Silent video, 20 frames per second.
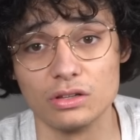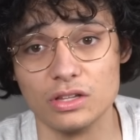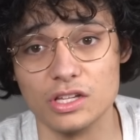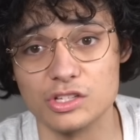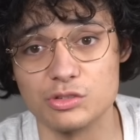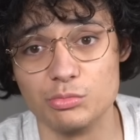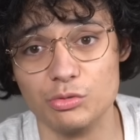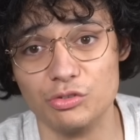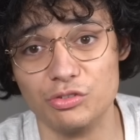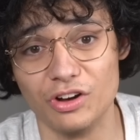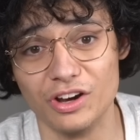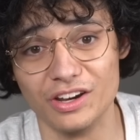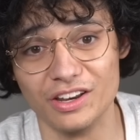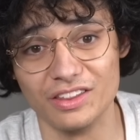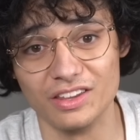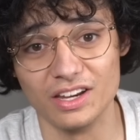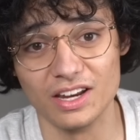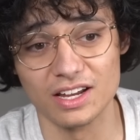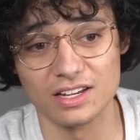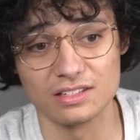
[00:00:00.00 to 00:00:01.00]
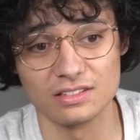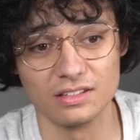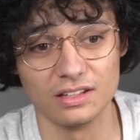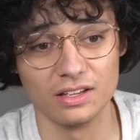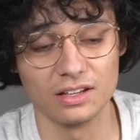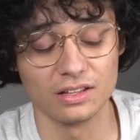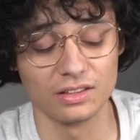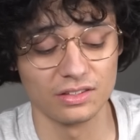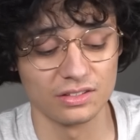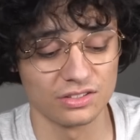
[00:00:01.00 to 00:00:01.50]
let's move on to the next
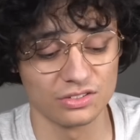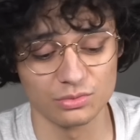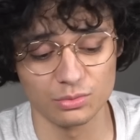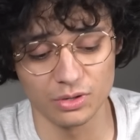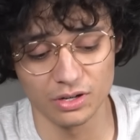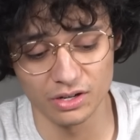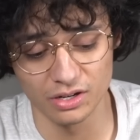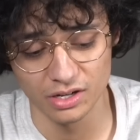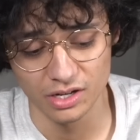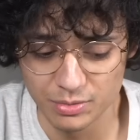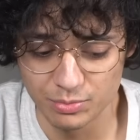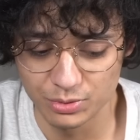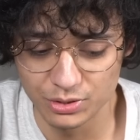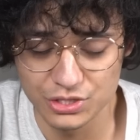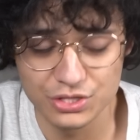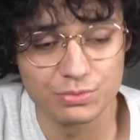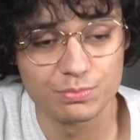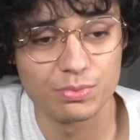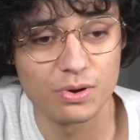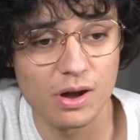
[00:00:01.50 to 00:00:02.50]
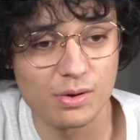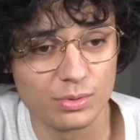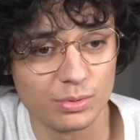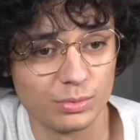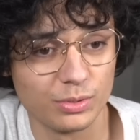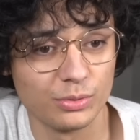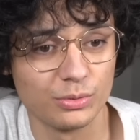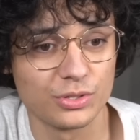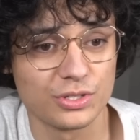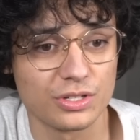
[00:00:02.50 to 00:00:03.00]
thing. This is where people
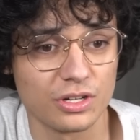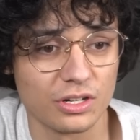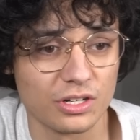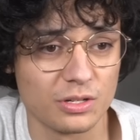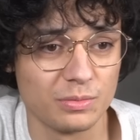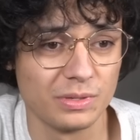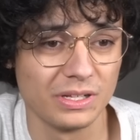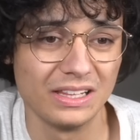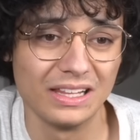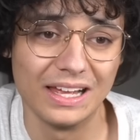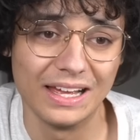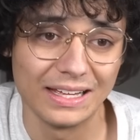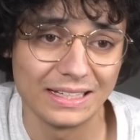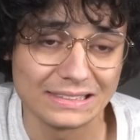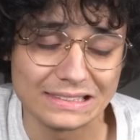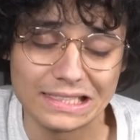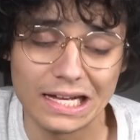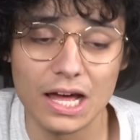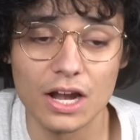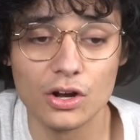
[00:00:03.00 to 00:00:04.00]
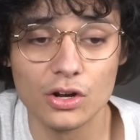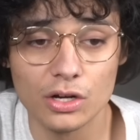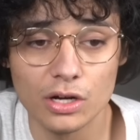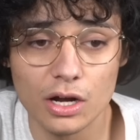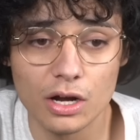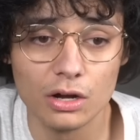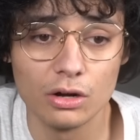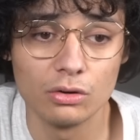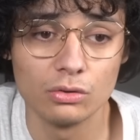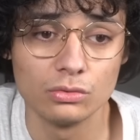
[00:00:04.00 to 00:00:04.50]
probably will start to be like, I don't
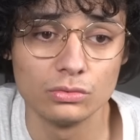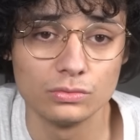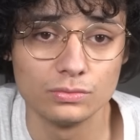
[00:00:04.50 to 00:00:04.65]
know.